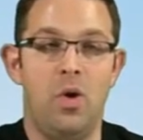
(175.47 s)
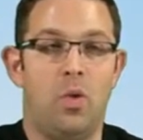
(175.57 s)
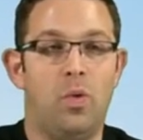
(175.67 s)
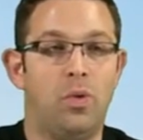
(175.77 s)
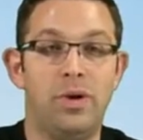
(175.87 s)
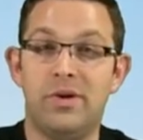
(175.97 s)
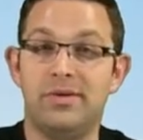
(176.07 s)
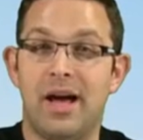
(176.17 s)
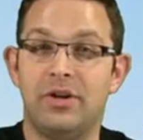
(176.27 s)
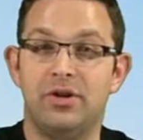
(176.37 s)
or
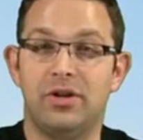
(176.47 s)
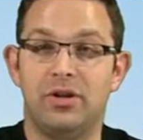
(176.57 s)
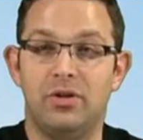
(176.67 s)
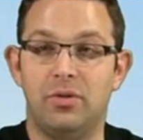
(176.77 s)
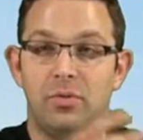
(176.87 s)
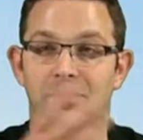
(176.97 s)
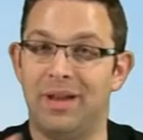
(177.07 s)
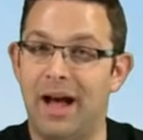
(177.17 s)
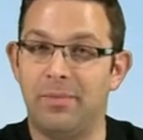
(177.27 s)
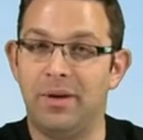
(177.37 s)
Windows Azure
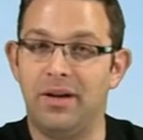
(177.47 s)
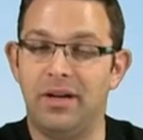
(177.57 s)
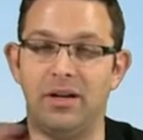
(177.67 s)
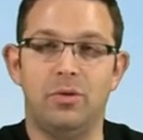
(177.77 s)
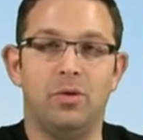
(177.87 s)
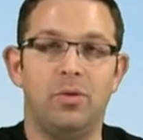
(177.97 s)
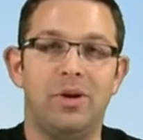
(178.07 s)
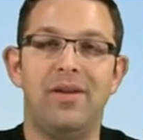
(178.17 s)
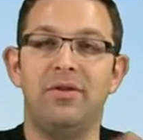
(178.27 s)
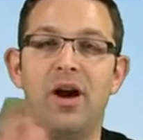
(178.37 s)
BlackBerry, or
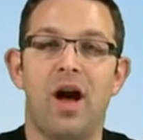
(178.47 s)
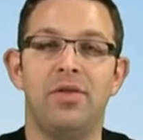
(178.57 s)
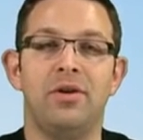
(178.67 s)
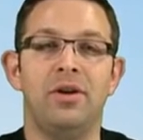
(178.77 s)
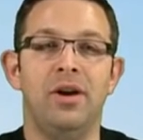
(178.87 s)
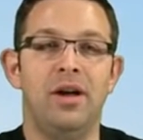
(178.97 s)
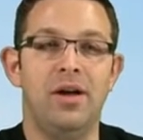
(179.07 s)
whatever other